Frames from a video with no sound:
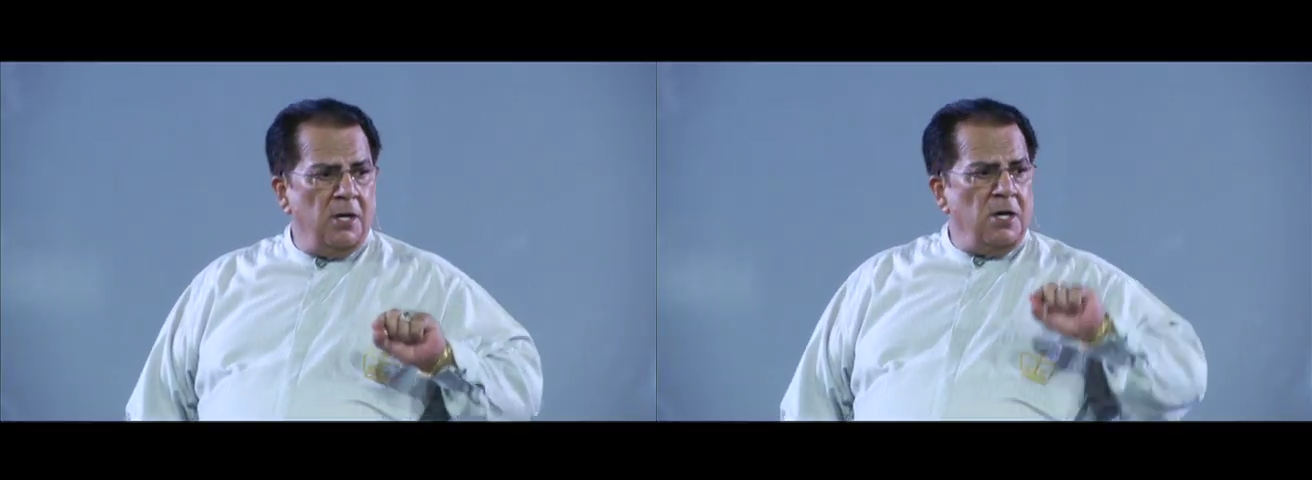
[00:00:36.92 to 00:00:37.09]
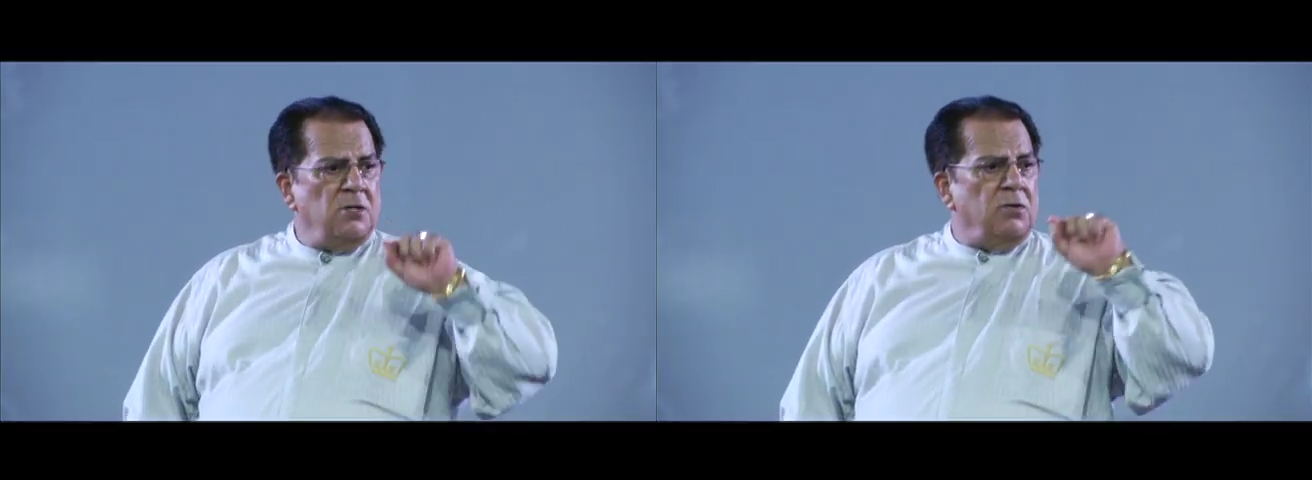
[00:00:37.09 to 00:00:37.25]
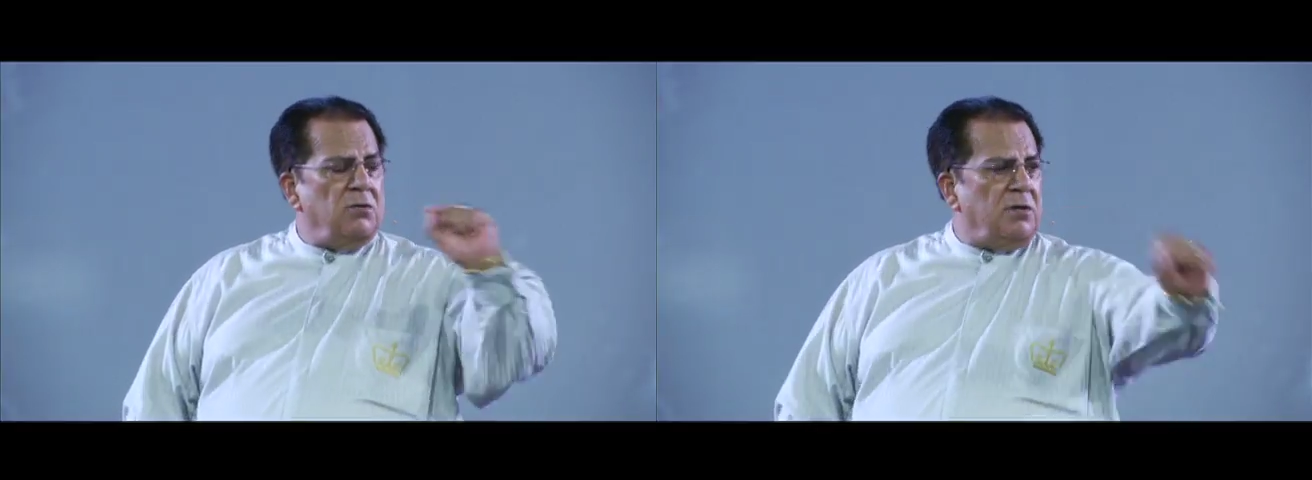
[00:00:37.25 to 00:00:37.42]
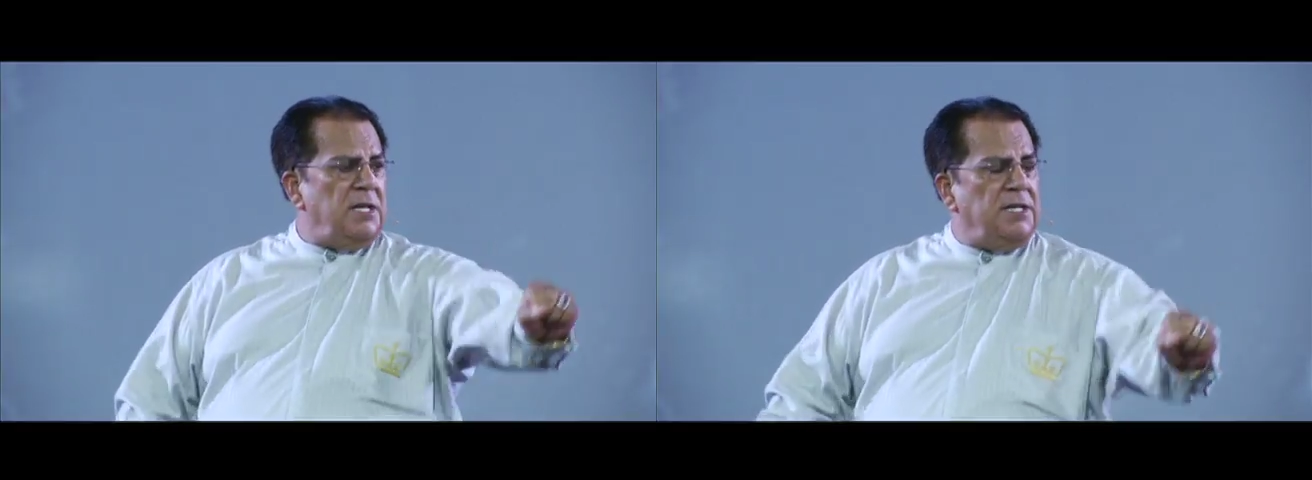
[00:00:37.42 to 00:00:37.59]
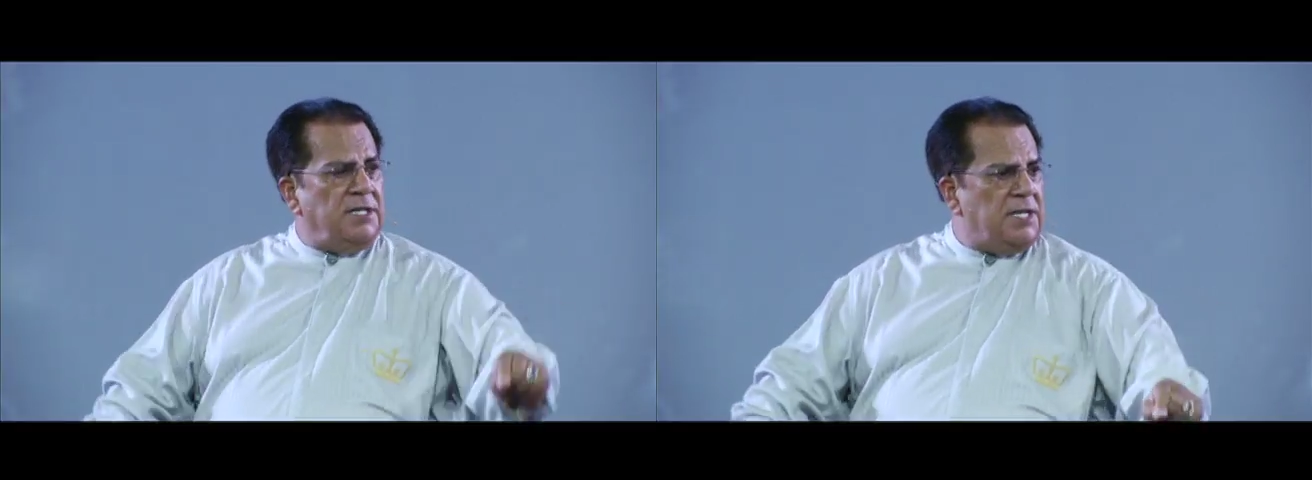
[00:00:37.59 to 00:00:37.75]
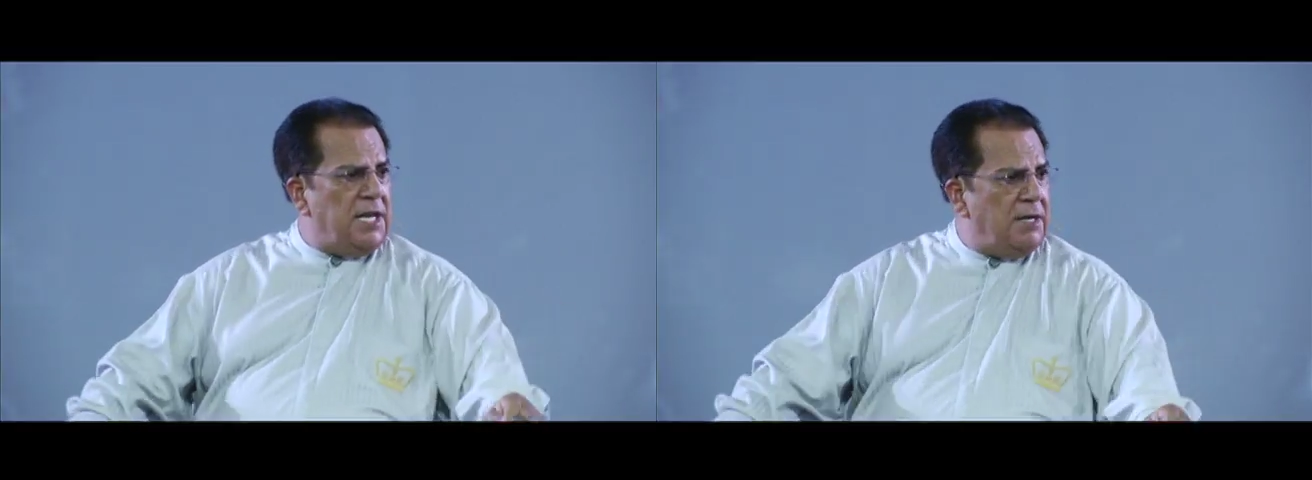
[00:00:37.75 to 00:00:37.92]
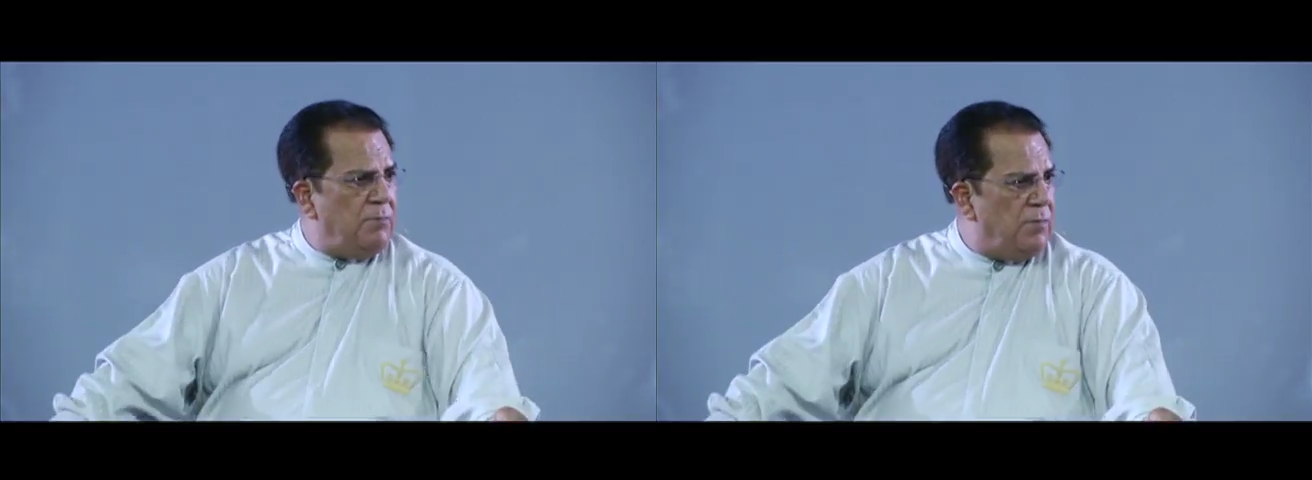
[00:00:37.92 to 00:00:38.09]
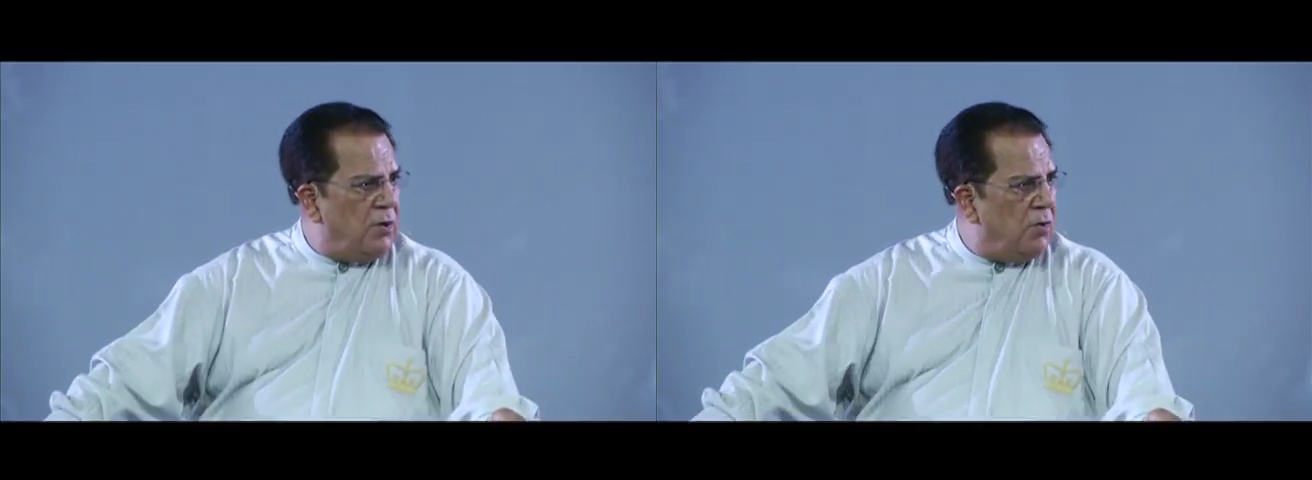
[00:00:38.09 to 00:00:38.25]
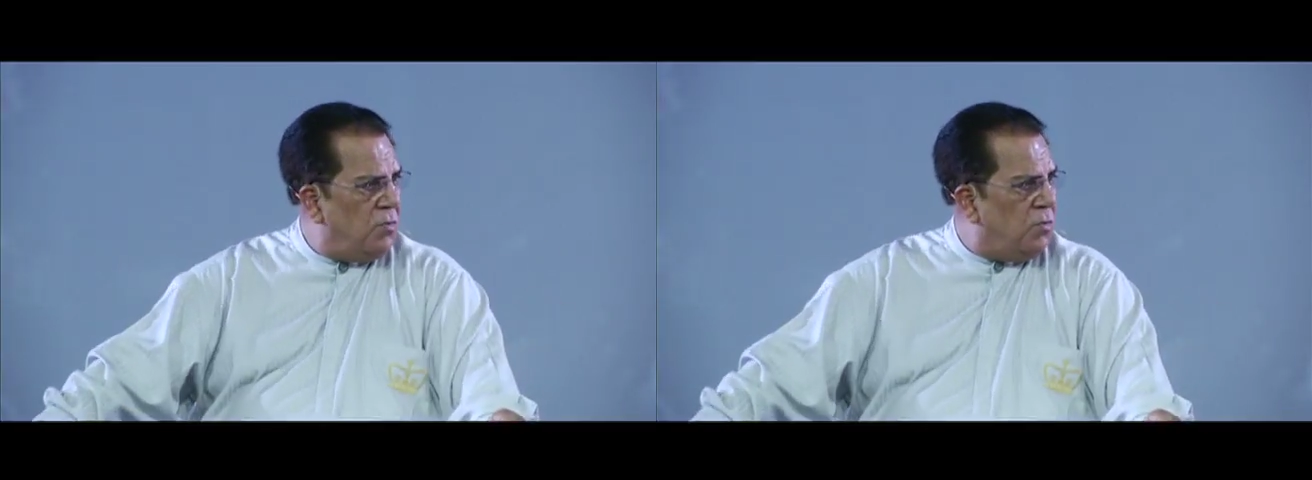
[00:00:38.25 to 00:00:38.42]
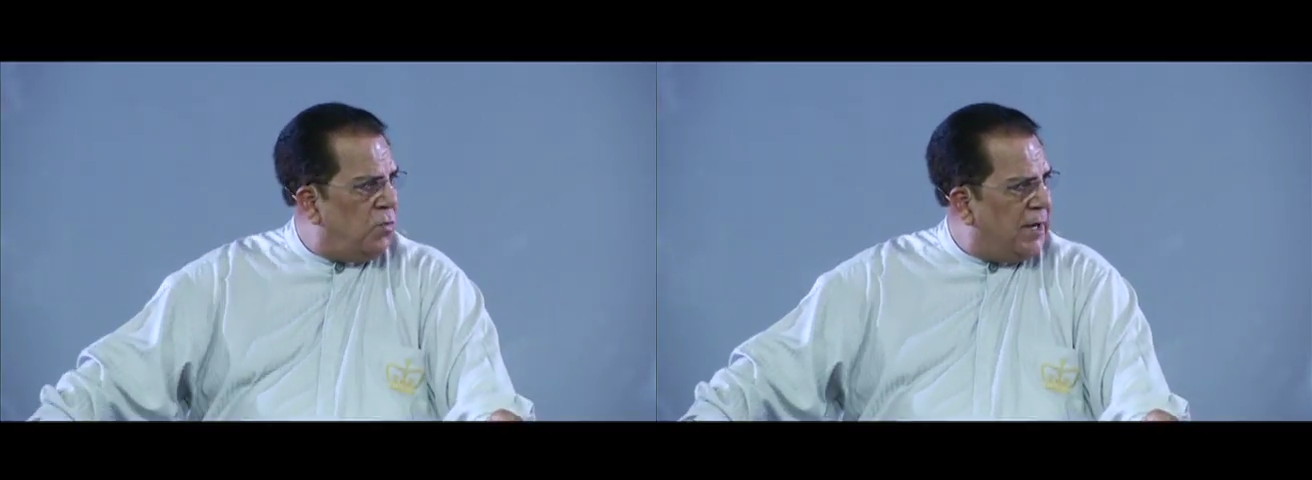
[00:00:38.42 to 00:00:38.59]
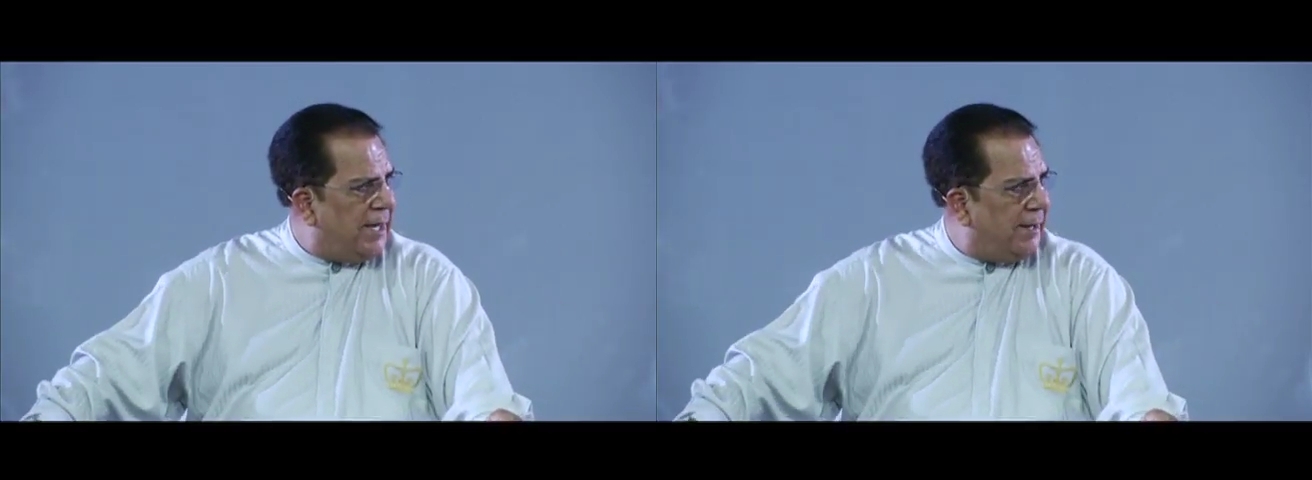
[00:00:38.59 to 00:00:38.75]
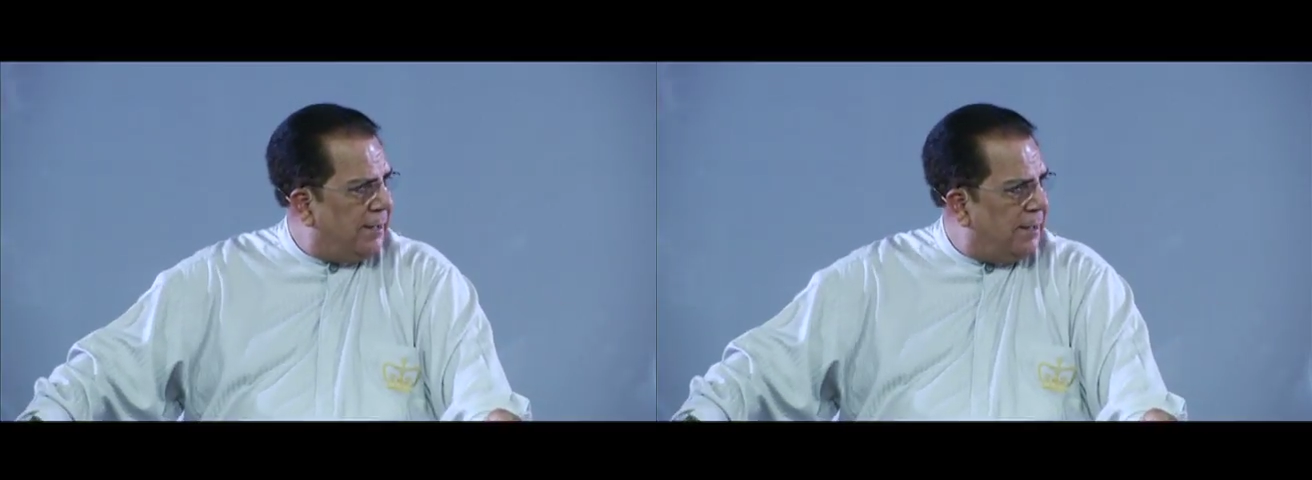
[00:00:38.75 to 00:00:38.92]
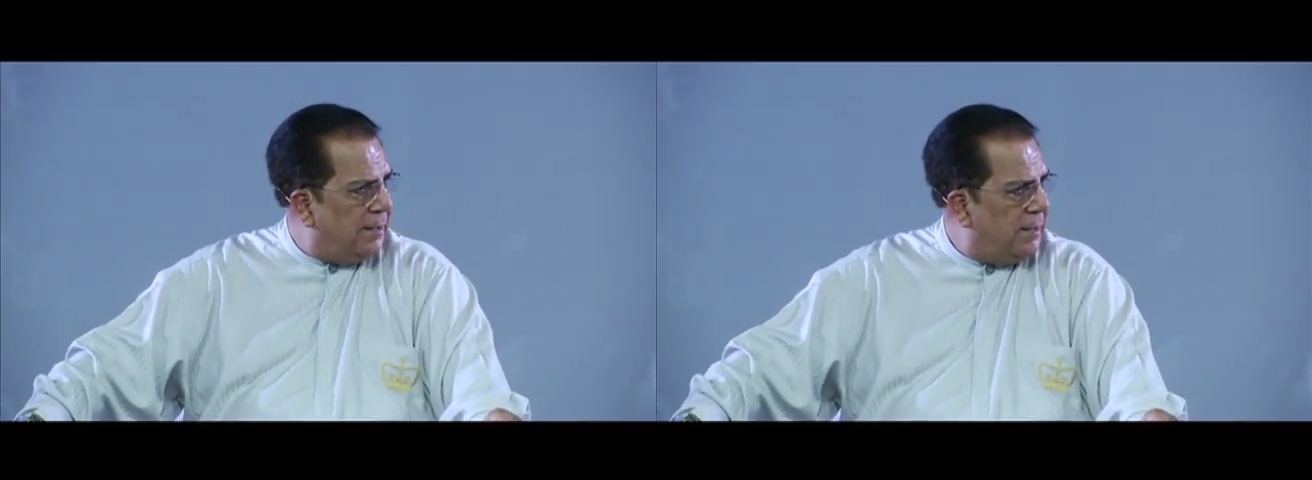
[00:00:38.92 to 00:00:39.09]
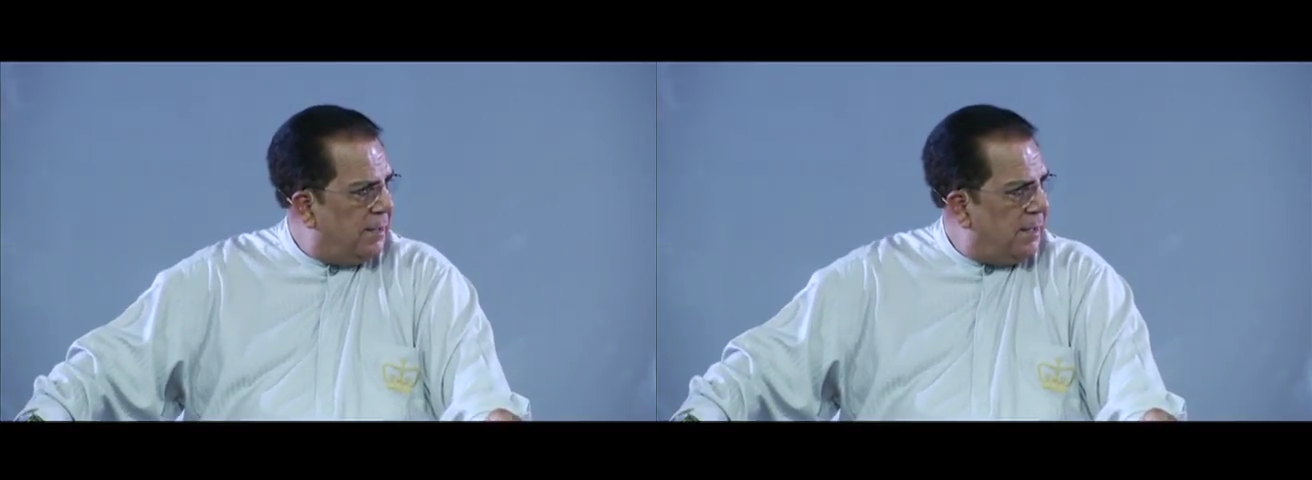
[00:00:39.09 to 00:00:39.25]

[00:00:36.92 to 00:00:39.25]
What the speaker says: to redeem your will.